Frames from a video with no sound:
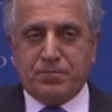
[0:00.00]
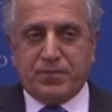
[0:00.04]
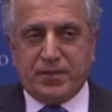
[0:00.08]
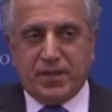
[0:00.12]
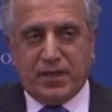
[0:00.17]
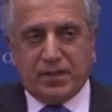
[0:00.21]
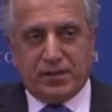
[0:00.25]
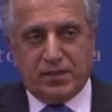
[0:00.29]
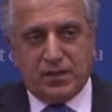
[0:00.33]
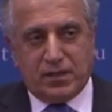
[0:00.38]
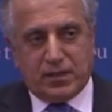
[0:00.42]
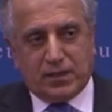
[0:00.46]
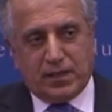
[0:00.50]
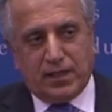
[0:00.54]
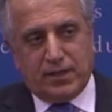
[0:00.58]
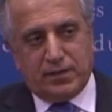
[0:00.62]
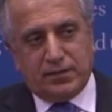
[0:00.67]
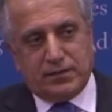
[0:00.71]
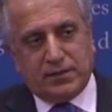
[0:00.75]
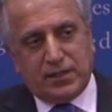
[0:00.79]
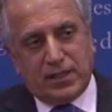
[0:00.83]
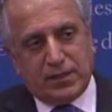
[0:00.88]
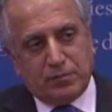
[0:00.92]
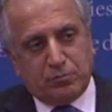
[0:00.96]
that the
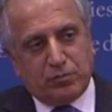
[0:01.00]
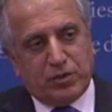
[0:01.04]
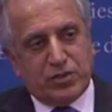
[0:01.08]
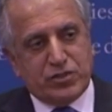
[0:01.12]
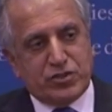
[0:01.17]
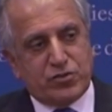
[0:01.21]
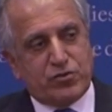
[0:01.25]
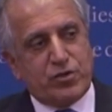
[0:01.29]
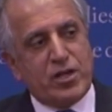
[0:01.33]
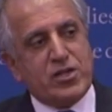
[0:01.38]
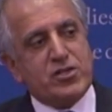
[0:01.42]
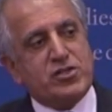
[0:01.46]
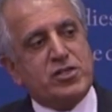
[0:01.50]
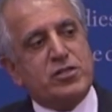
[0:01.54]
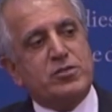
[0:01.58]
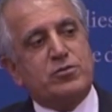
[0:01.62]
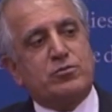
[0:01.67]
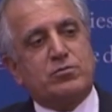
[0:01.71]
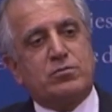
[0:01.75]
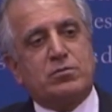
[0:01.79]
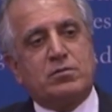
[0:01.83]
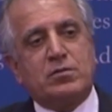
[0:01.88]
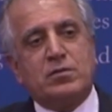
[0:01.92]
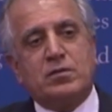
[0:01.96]

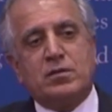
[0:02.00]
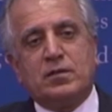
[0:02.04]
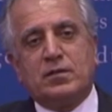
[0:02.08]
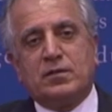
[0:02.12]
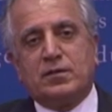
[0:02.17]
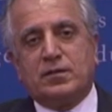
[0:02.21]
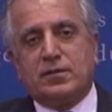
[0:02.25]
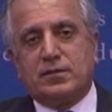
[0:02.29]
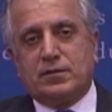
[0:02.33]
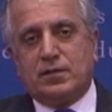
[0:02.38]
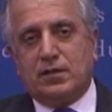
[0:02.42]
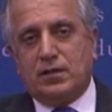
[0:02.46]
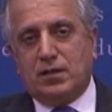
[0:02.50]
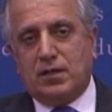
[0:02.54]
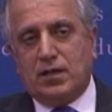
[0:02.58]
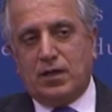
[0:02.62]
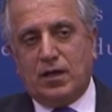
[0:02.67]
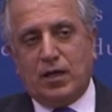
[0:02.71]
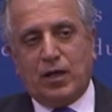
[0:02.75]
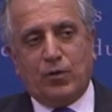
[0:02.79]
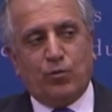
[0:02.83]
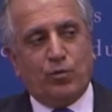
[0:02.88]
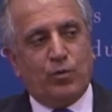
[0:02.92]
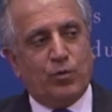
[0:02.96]
administration
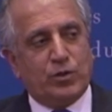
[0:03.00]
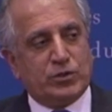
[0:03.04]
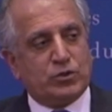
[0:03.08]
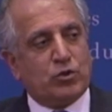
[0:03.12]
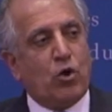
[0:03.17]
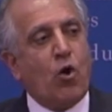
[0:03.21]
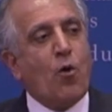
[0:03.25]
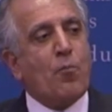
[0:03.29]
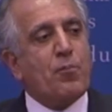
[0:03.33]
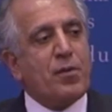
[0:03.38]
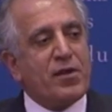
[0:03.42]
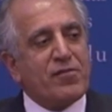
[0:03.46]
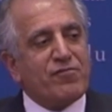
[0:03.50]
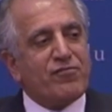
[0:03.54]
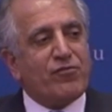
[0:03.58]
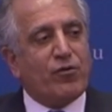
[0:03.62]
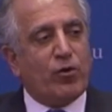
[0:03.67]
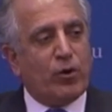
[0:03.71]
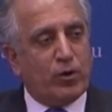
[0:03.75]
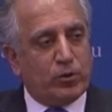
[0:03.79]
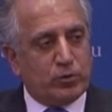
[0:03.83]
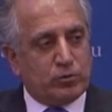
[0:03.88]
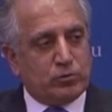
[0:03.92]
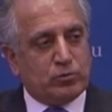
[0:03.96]
was hoping
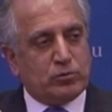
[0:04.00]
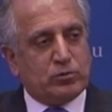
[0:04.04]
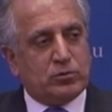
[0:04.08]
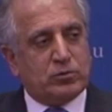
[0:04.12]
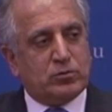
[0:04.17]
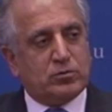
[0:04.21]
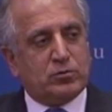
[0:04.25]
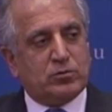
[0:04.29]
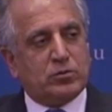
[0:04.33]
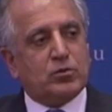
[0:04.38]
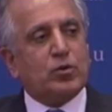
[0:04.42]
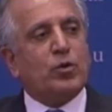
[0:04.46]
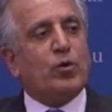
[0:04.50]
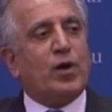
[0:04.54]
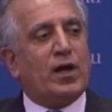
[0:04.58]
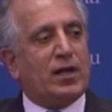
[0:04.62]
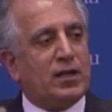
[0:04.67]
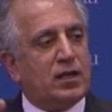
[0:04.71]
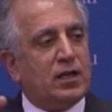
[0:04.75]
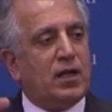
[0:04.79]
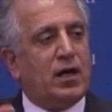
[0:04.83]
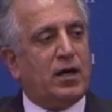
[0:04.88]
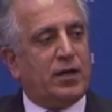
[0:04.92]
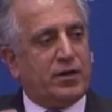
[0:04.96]
for, through a
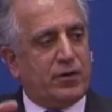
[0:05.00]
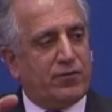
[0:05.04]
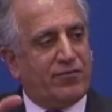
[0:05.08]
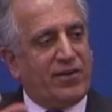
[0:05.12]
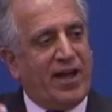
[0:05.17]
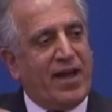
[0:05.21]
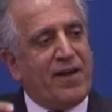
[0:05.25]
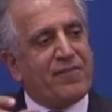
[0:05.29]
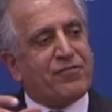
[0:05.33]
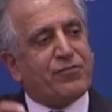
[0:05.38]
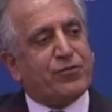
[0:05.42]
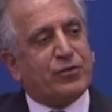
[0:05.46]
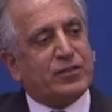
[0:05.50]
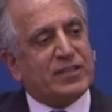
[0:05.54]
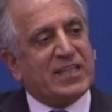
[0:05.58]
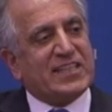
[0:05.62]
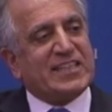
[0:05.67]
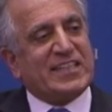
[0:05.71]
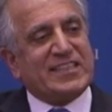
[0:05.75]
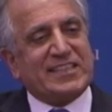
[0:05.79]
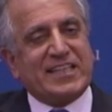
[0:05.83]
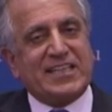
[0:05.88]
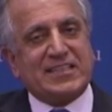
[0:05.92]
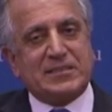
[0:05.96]
lot of effort
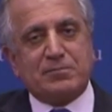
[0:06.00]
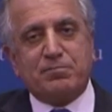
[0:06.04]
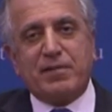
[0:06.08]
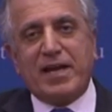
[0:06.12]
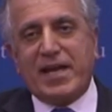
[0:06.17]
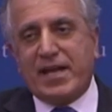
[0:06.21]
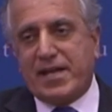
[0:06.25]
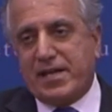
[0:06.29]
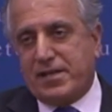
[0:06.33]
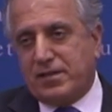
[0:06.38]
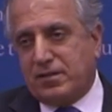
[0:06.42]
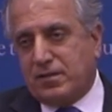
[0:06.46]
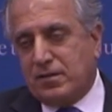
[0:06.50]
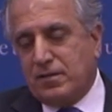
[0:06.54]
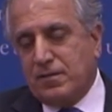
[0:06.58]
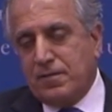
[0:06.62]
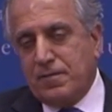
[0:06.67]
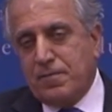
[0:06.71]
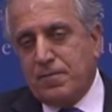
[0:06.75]
that it has made.